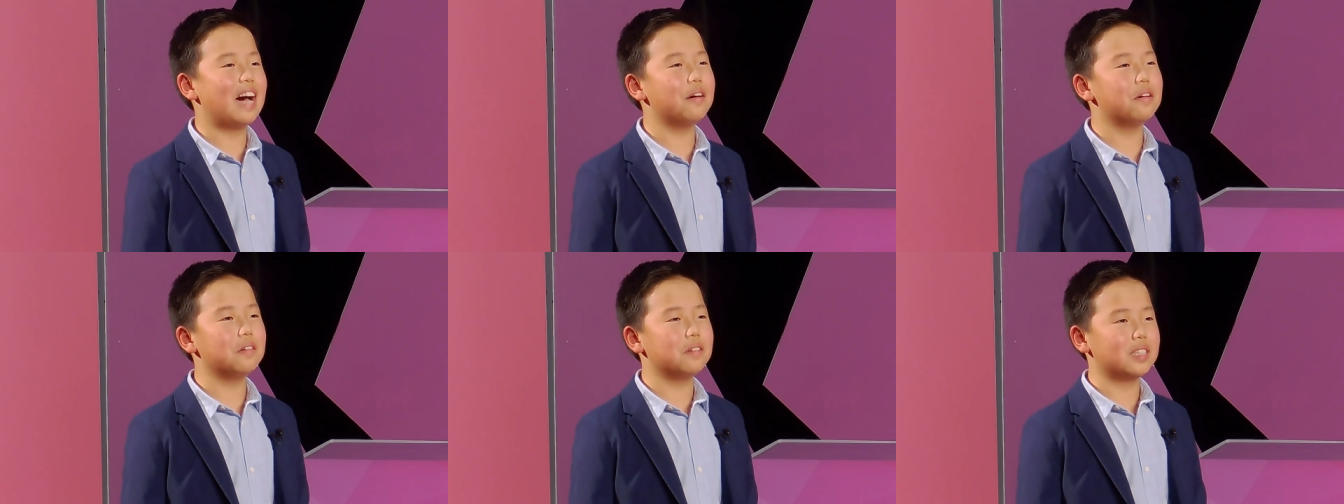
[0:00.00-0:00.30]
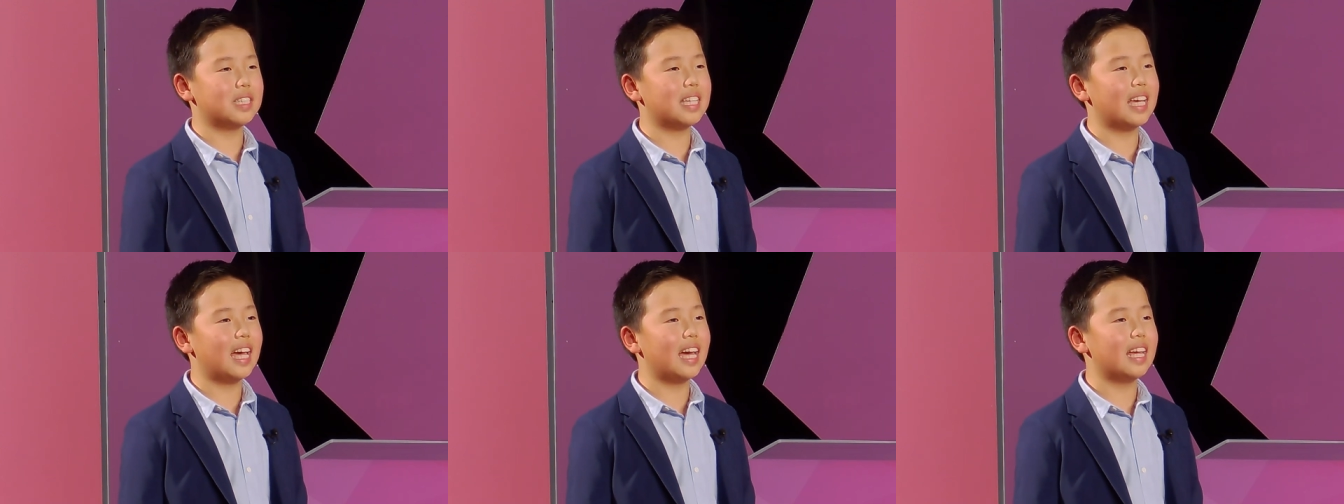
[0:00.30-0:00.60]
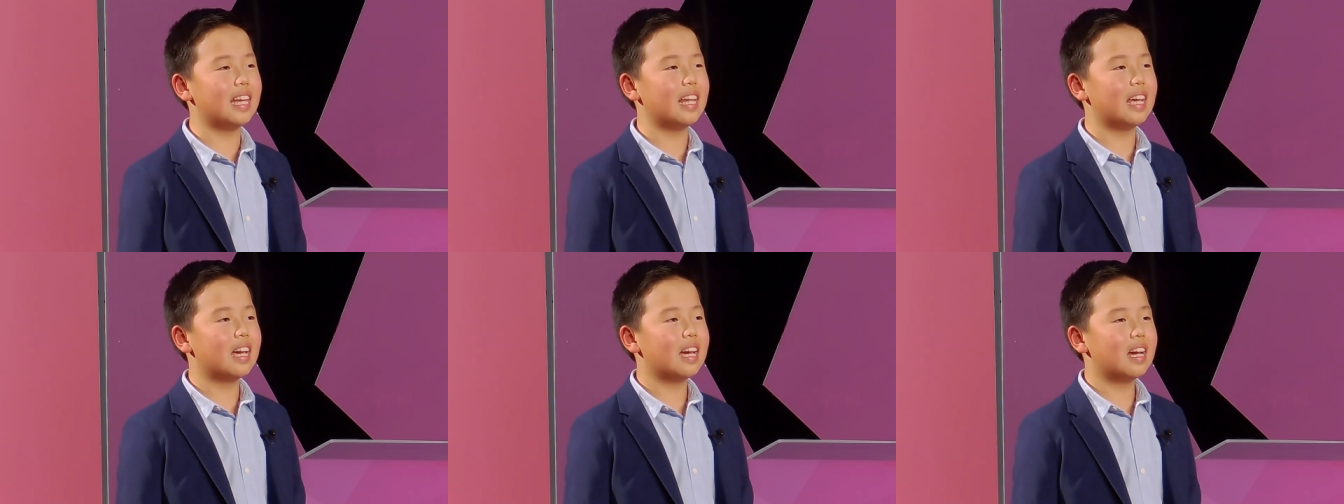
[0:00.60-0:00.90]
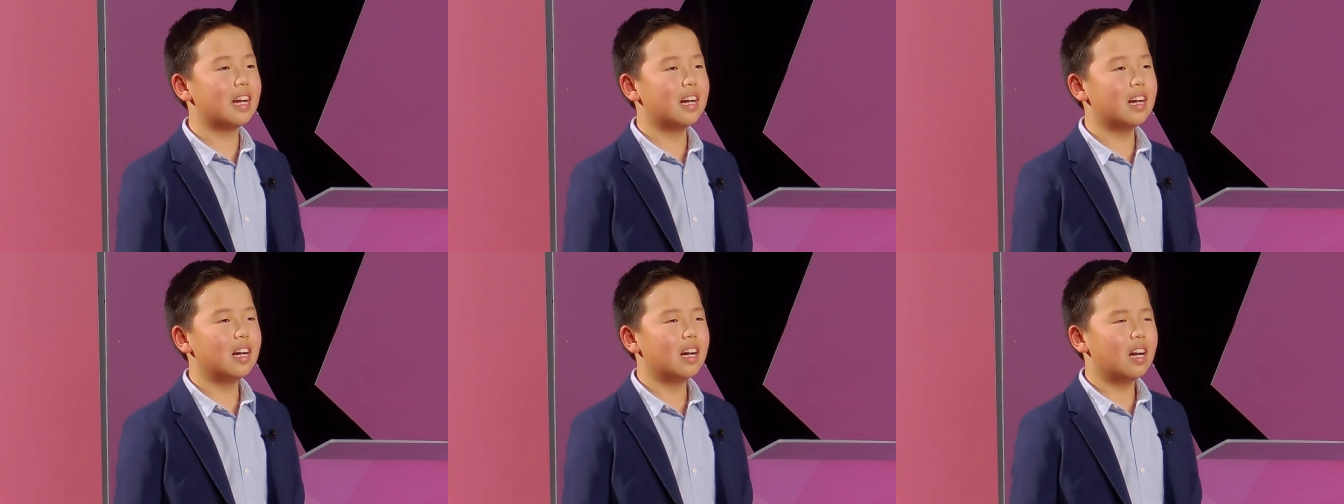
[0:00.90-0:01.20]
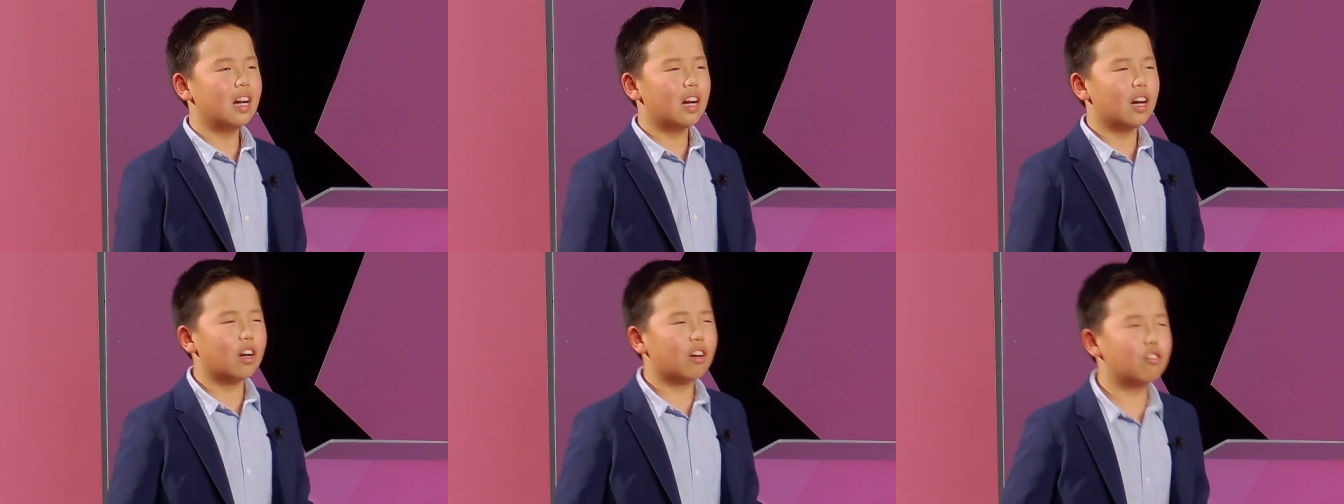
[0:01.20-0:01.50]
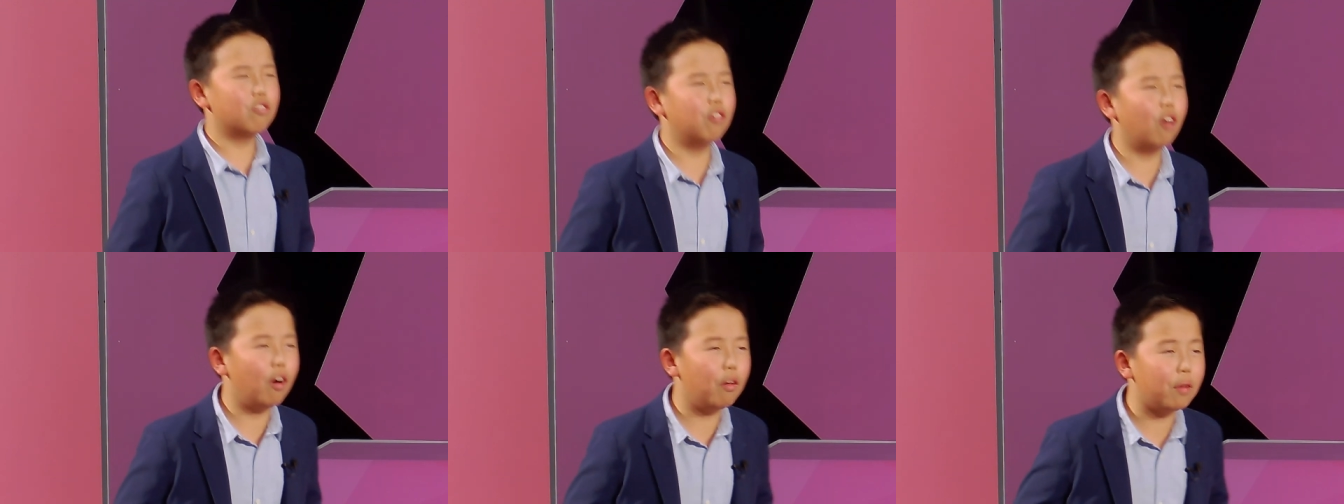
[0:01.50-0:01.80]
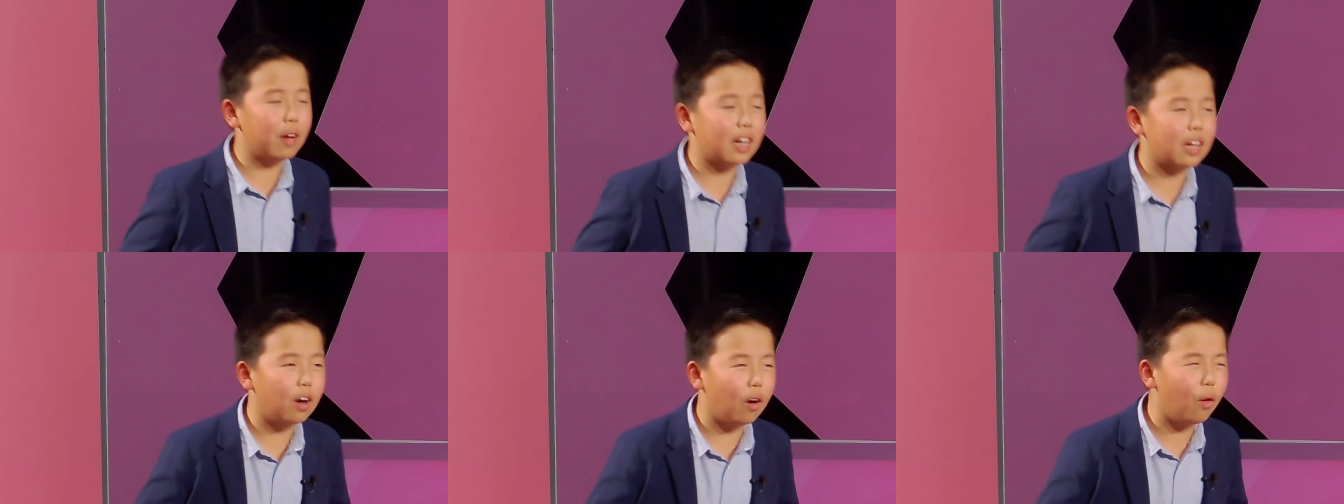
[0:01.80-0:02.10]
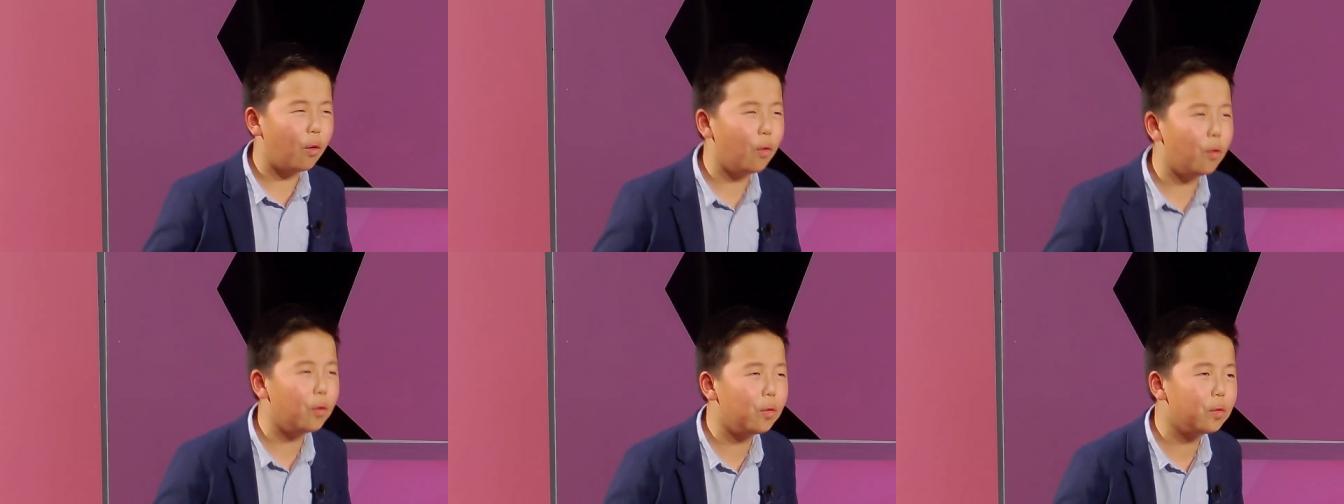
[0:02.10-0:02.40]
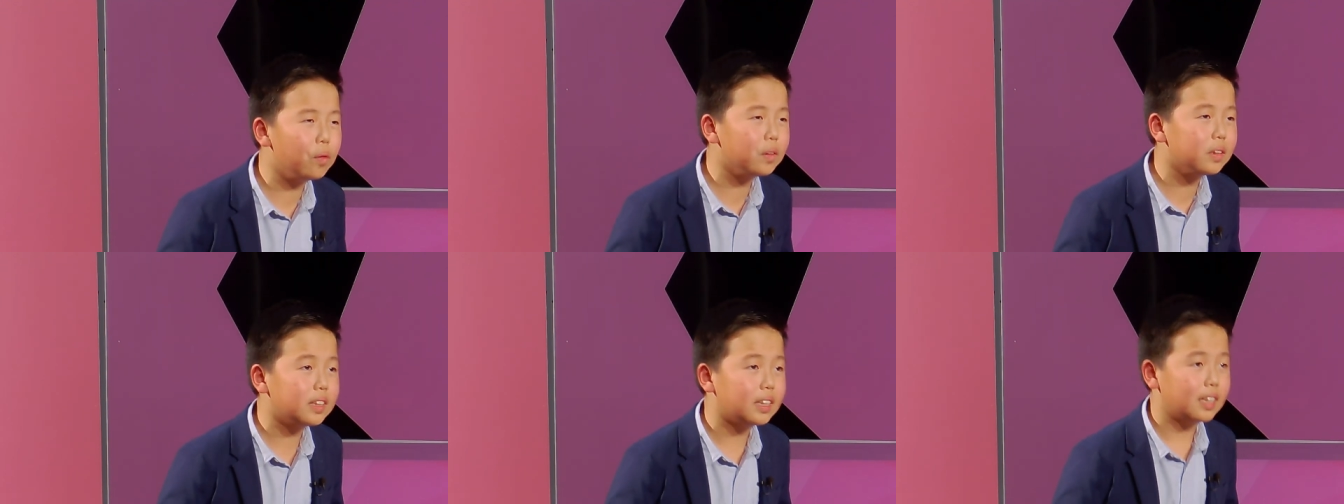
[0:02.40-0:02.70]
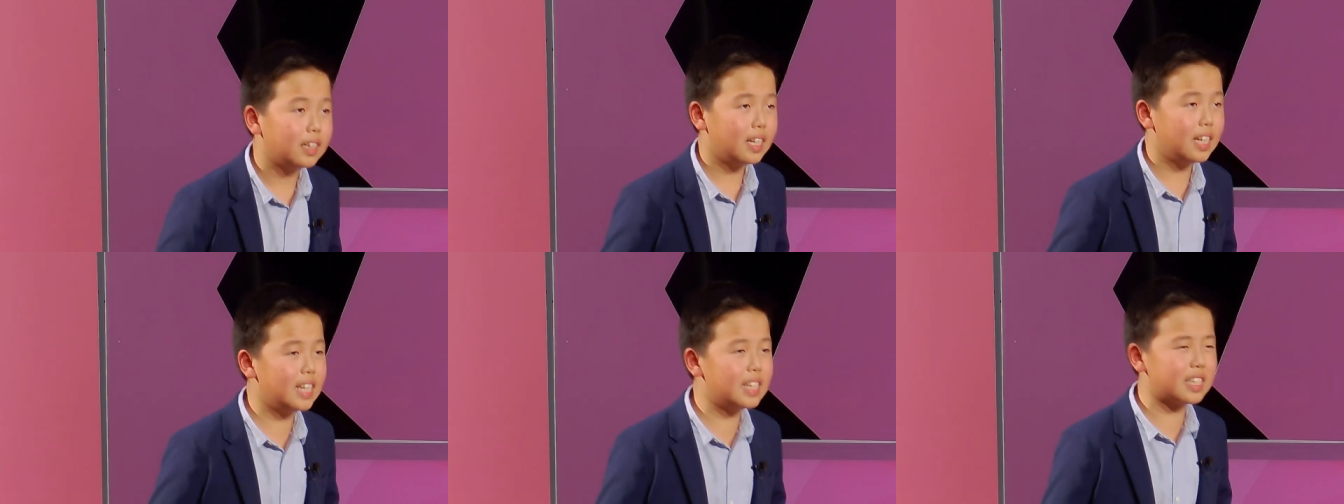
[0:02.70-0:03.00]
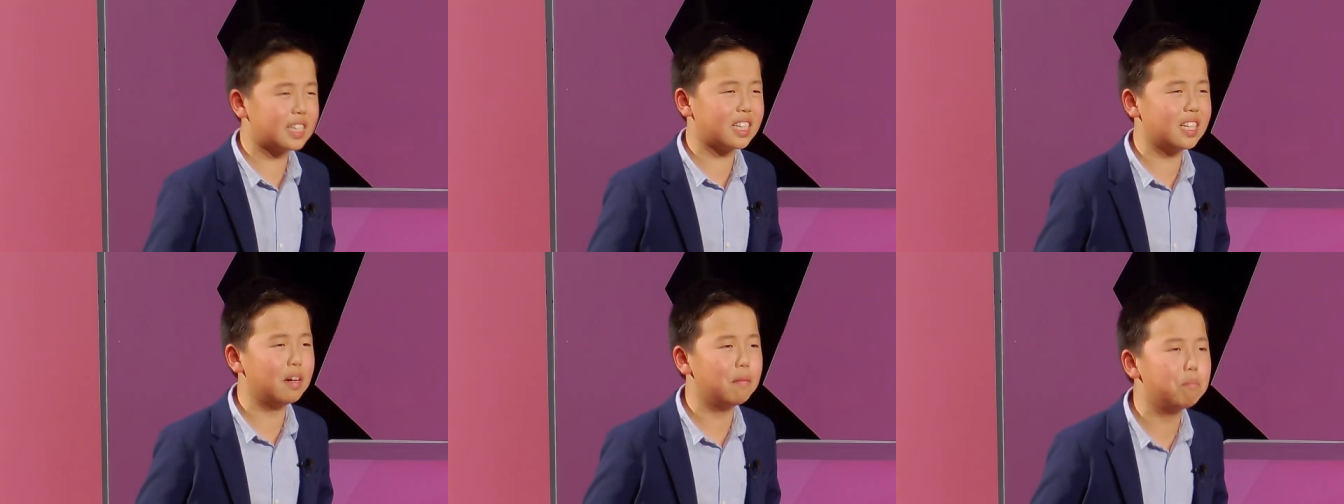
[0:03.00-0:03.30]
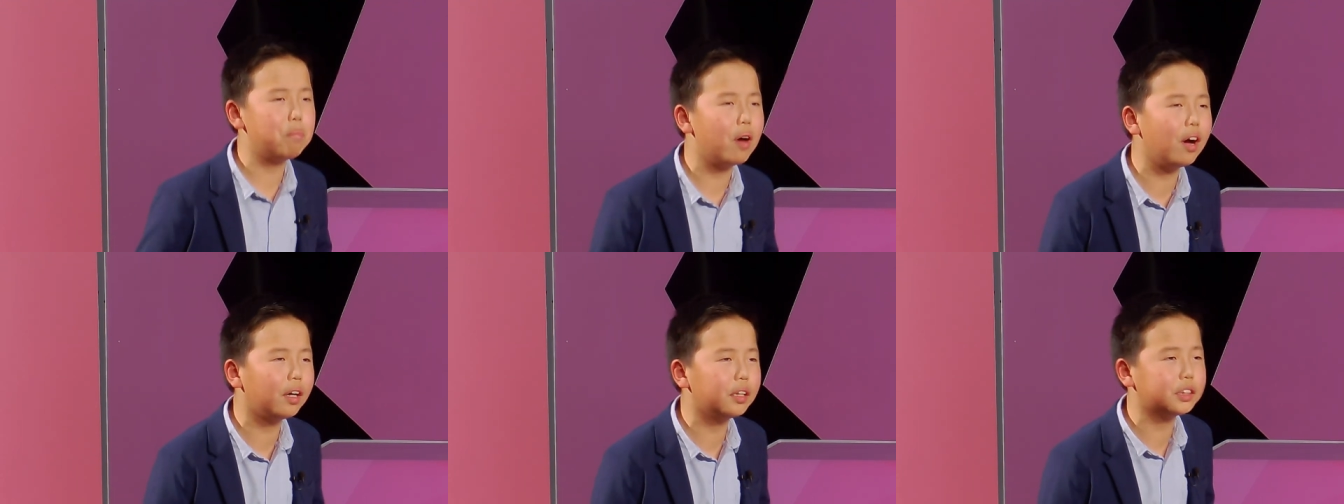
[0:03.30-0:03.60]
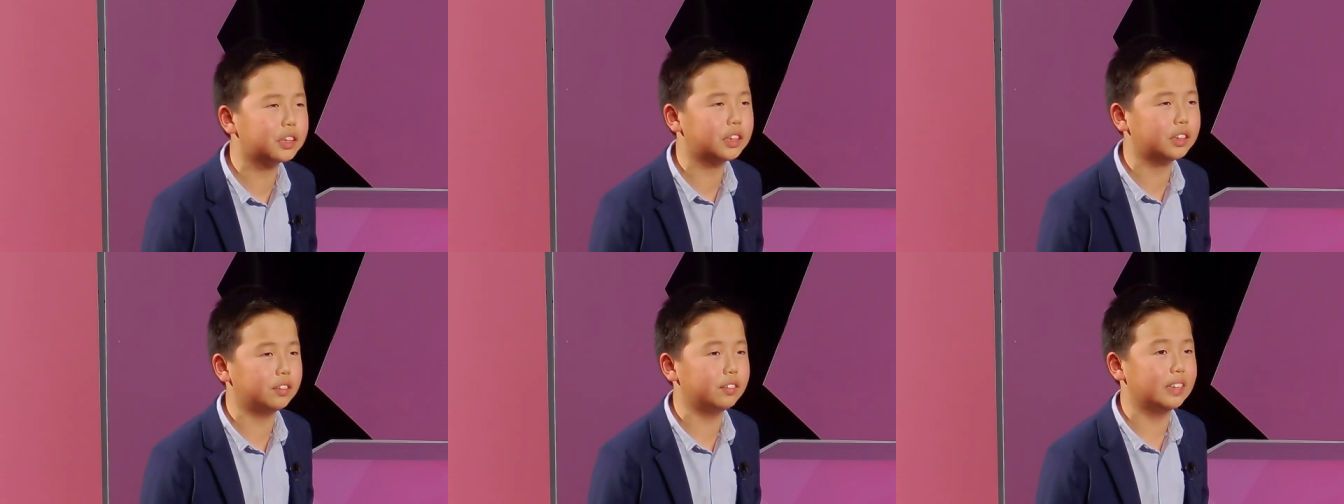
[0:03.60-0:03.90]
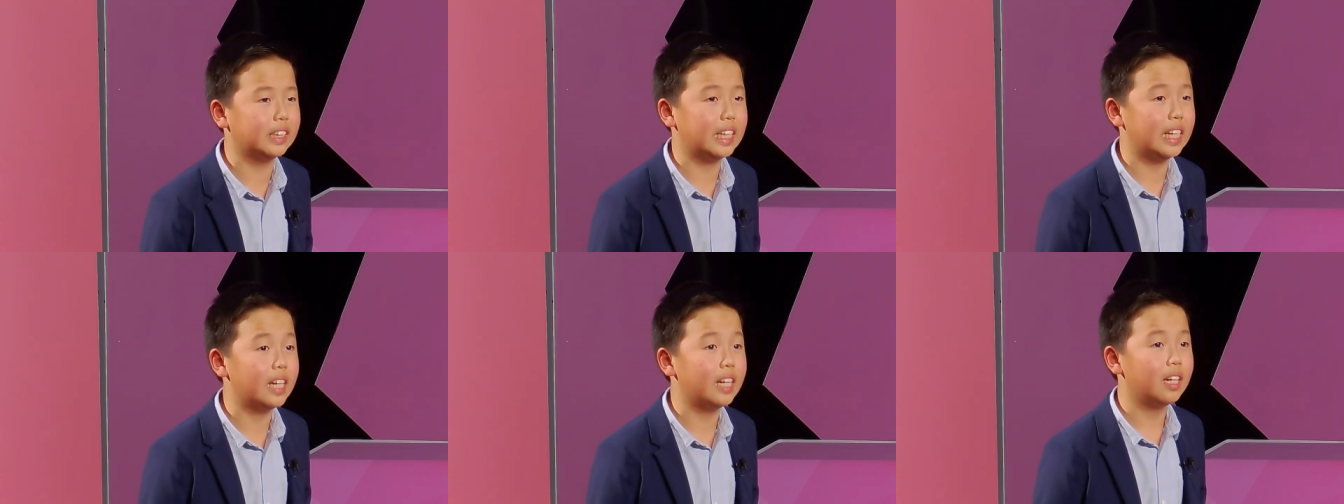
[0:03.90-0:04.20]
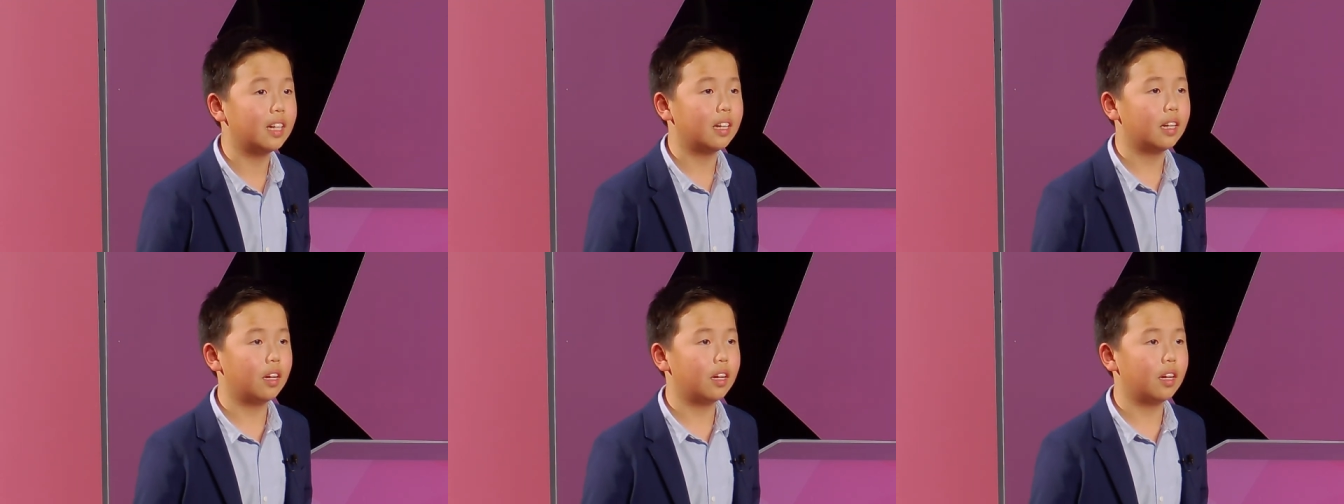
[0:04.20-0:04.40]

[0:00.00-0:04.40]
owl said, growing old is compulsory.